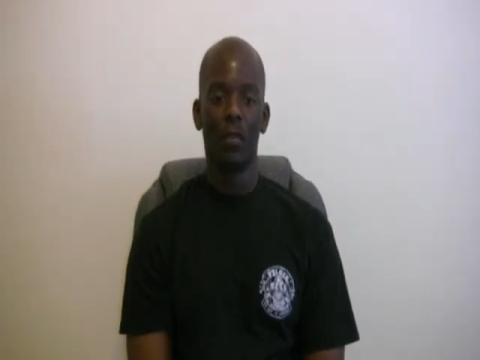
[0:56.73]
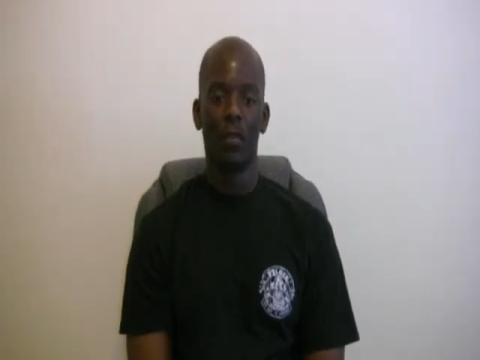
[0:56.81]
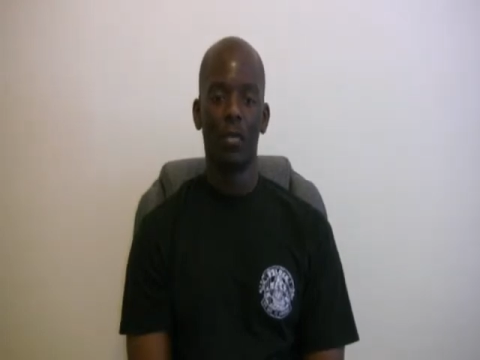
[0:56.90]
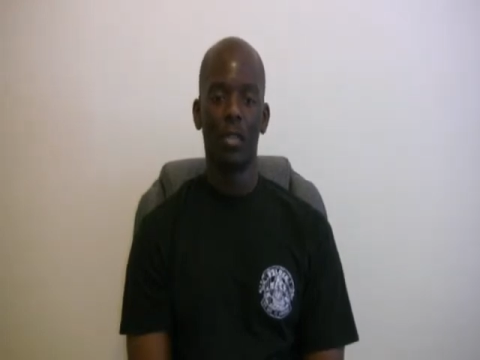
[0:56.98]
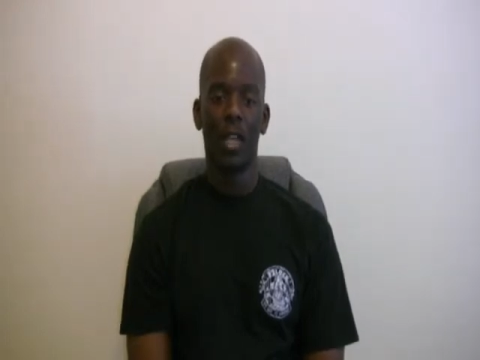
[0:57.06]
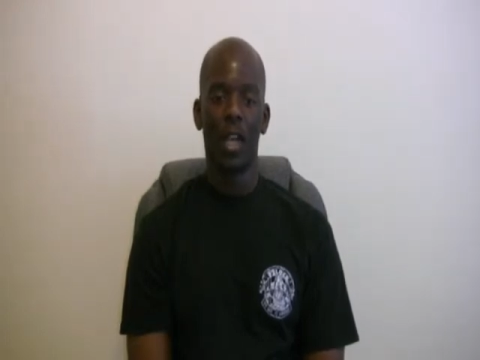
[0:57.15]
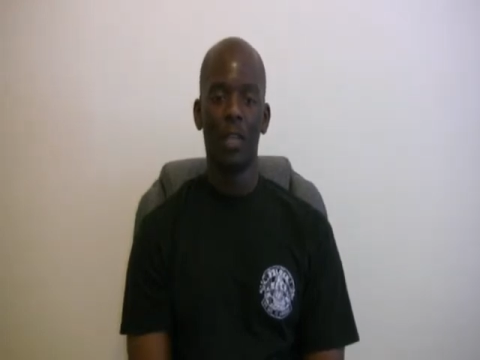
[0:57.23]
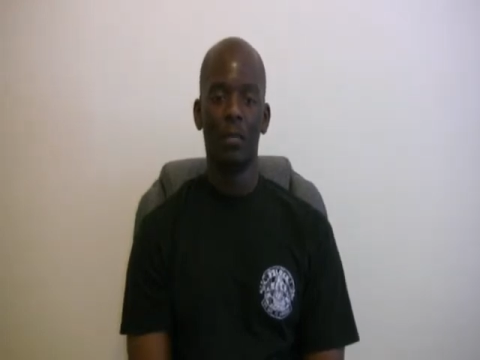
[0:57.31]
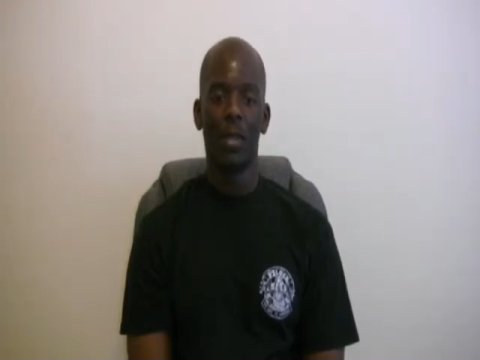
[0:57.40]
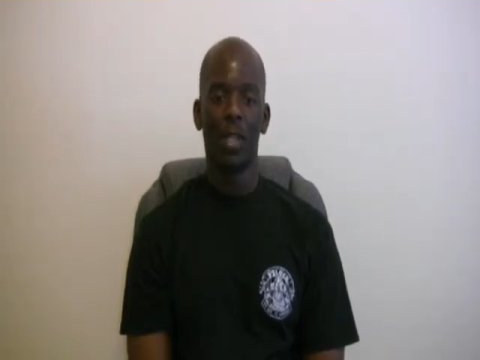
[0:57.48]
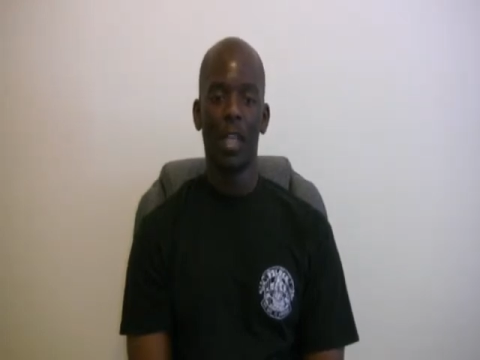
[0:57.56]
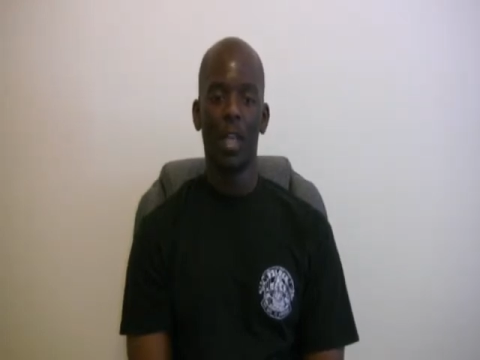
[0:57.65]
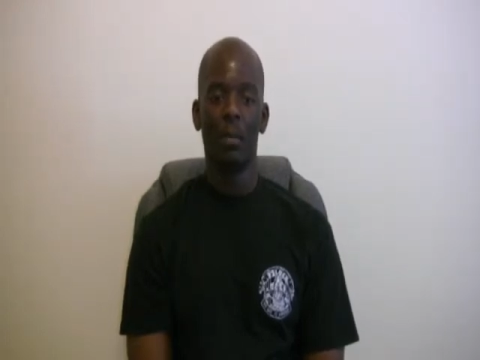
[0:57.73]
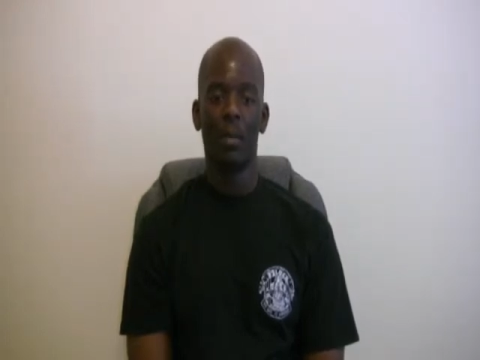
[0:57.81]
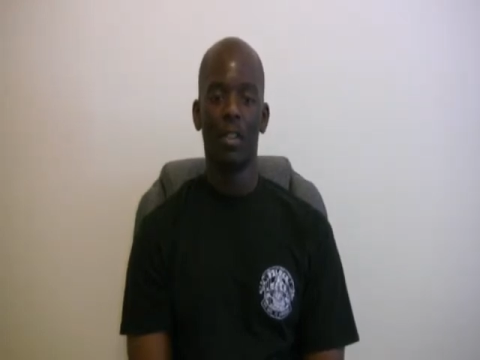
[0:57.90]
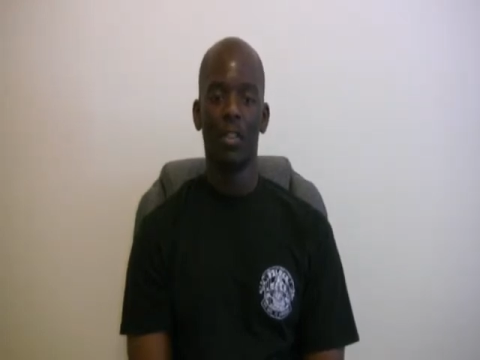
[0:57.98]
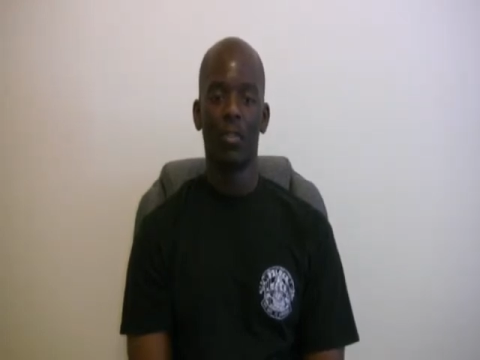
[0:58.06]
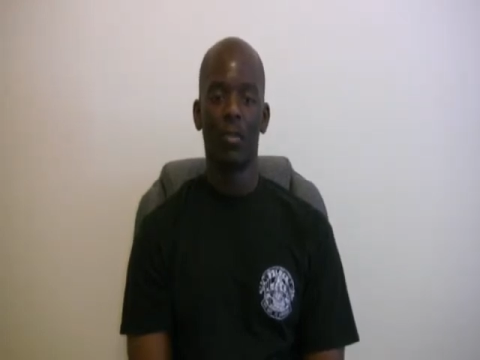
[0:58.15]
from which the aspect can
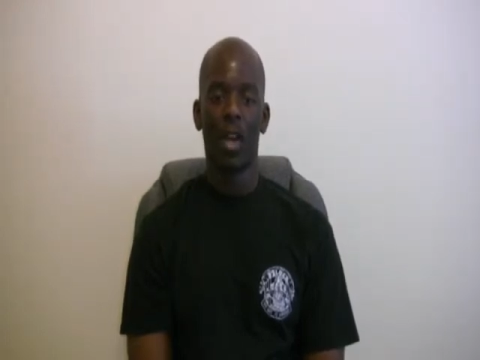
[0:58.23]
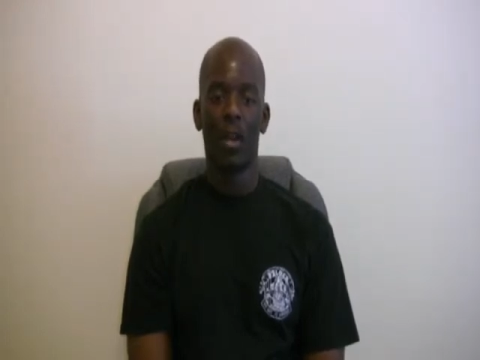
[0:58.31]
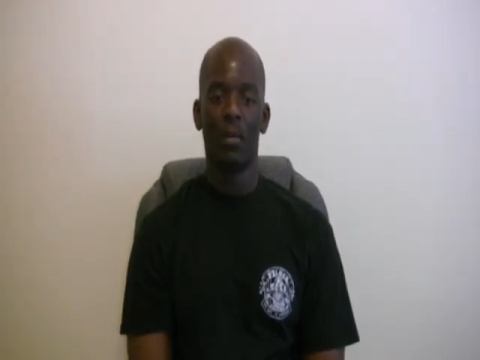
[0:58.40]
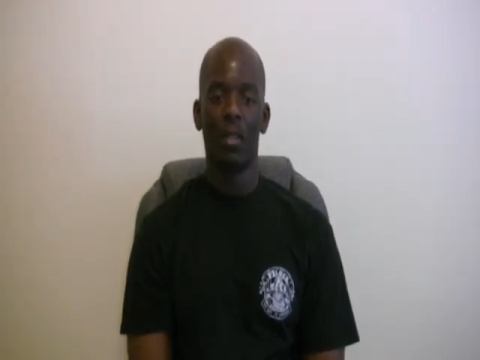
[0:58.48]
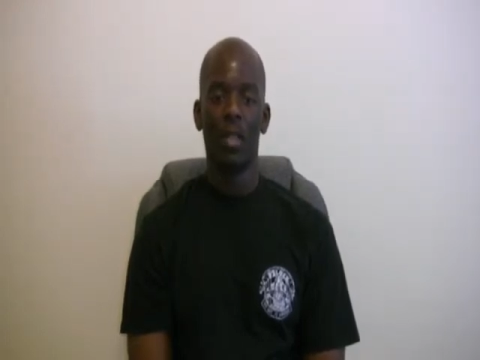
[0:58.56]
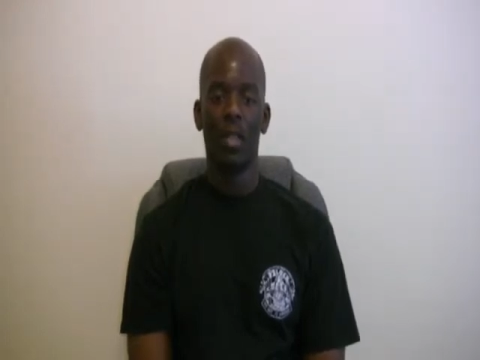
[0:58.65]
be described.